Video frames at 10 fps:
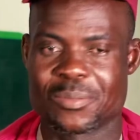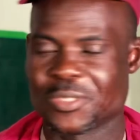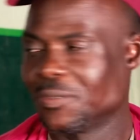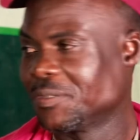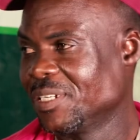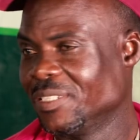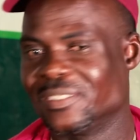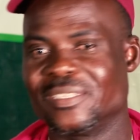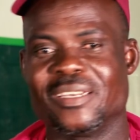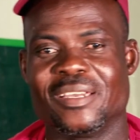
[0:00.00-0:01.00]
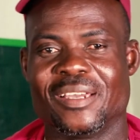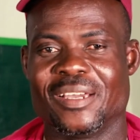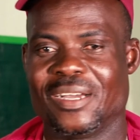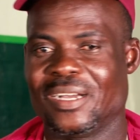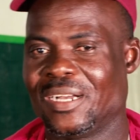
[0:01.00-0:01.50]
Absolutely.
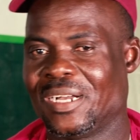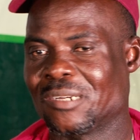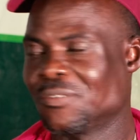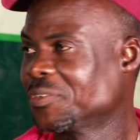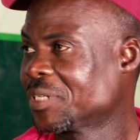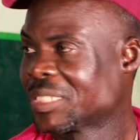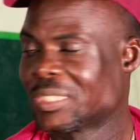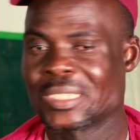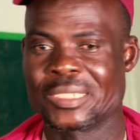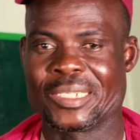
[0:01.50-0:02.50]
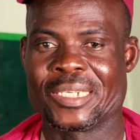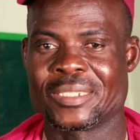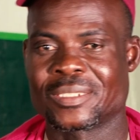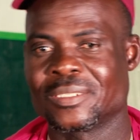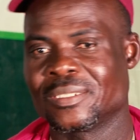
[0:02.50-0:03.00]
Agroforestry
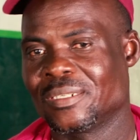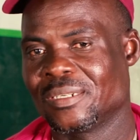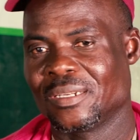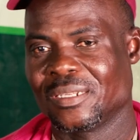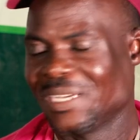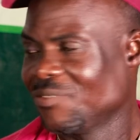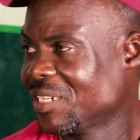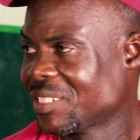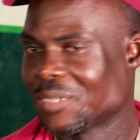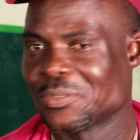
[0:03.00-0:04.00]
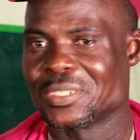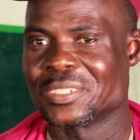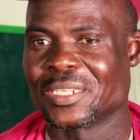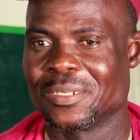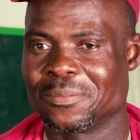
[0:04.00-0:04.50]
creates diverse
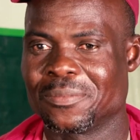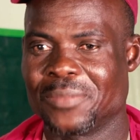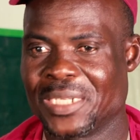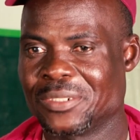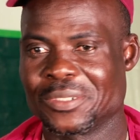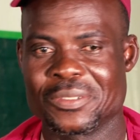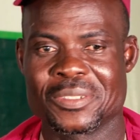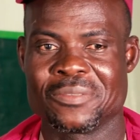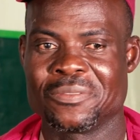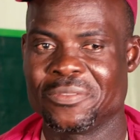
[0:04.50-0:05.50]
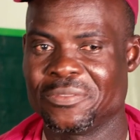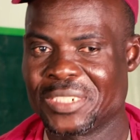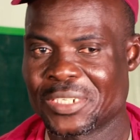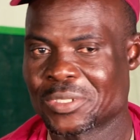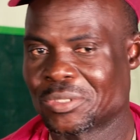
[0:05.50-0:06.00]
ecosystem by introducing
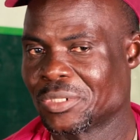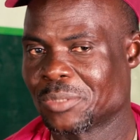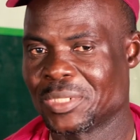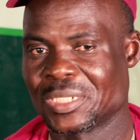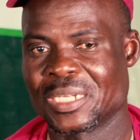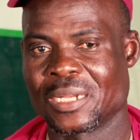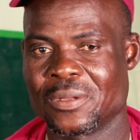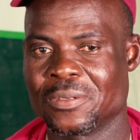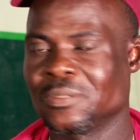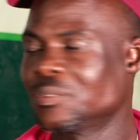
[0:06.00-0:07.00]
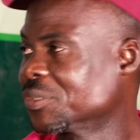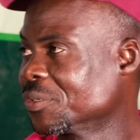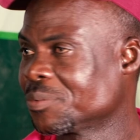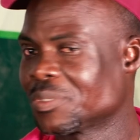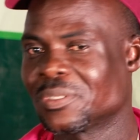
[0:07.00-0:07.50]
various tree species along
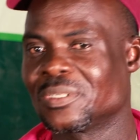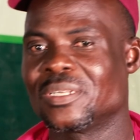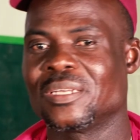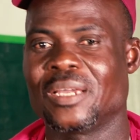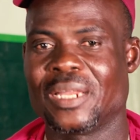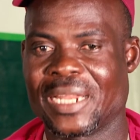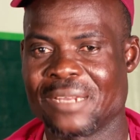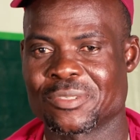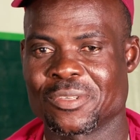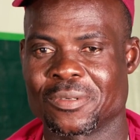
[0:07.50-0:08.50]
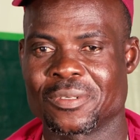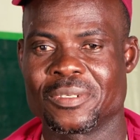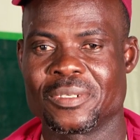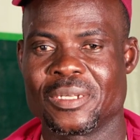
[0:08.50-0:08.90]
crops and livestock.